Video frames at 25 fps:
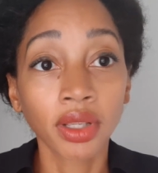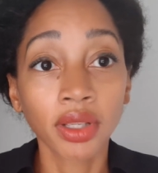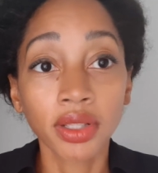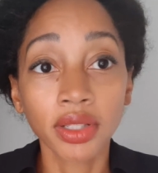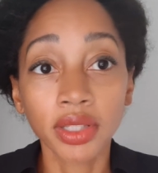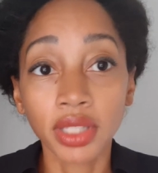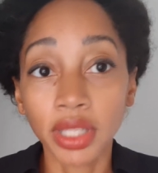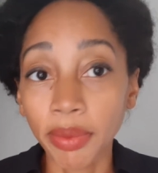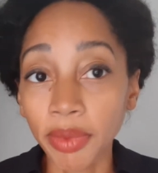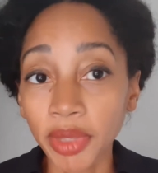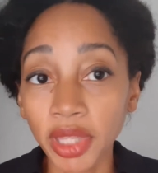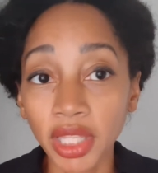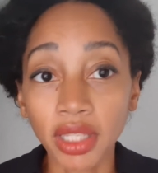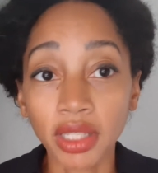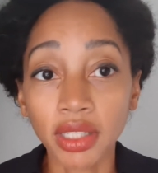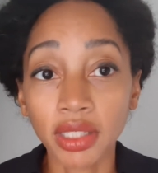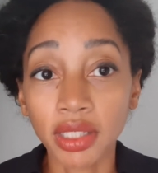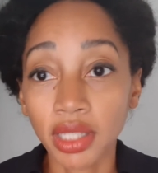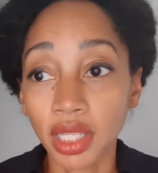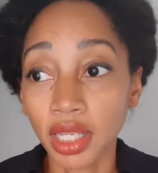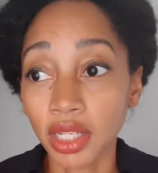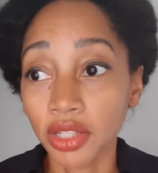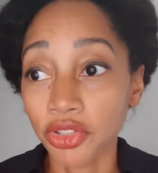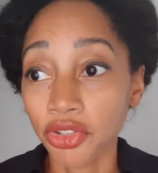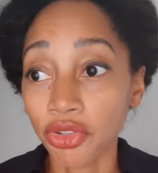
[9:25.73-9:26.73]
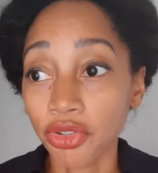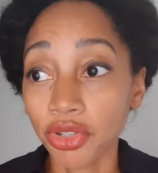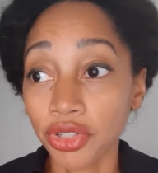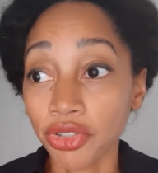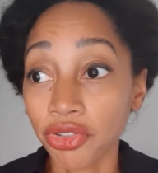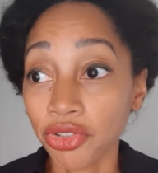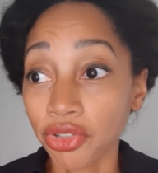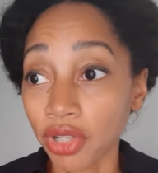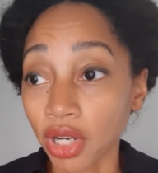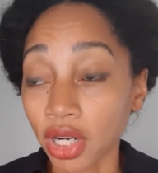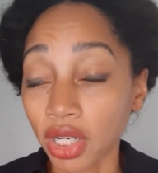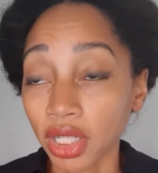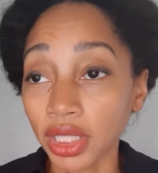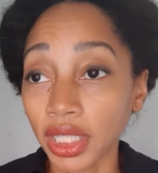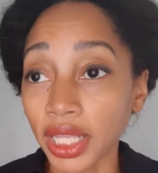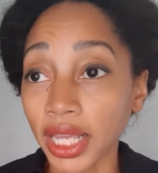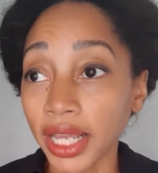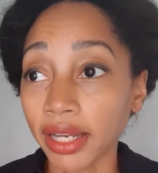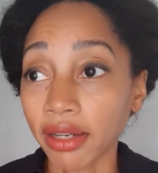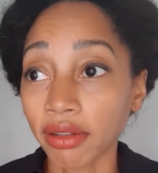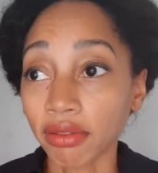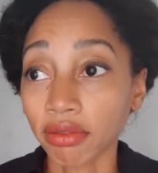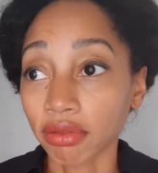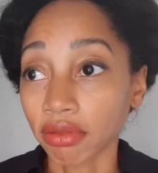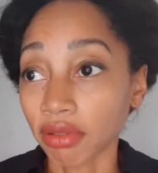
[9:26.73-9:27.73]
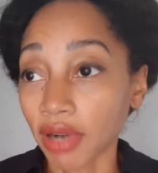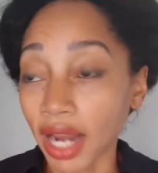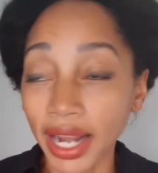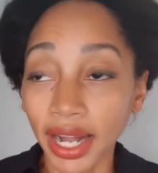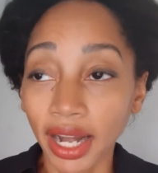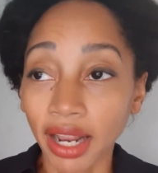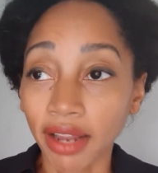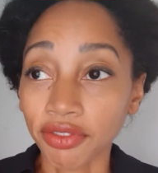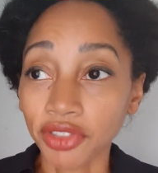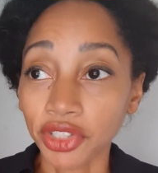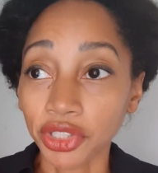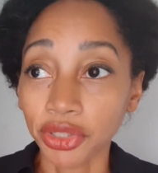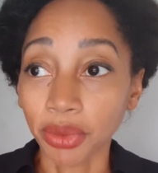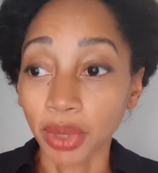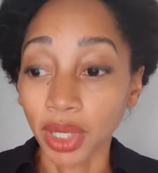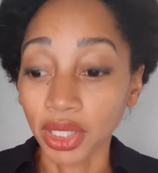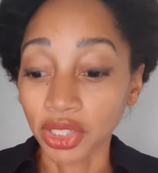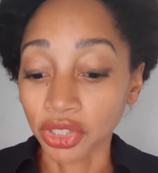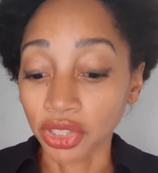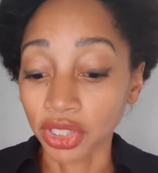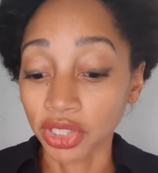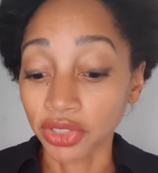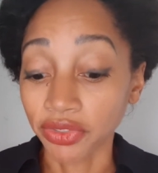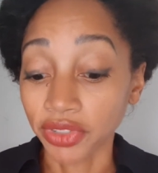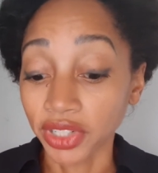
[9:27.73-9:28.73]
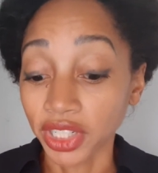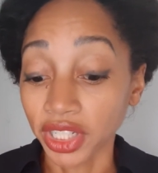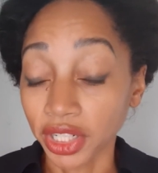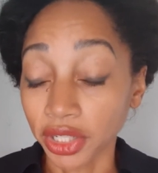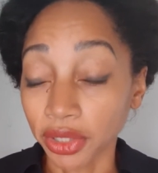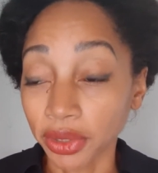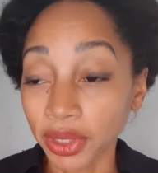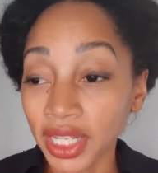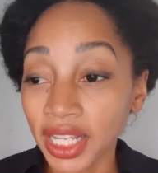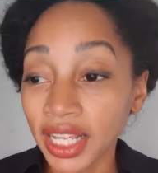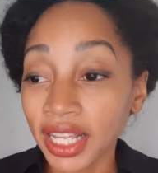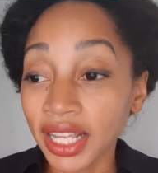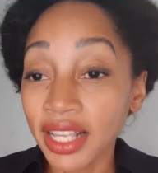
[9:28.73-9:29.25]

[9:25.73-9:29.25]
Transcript: Some of these things you can start like right after you watch this video.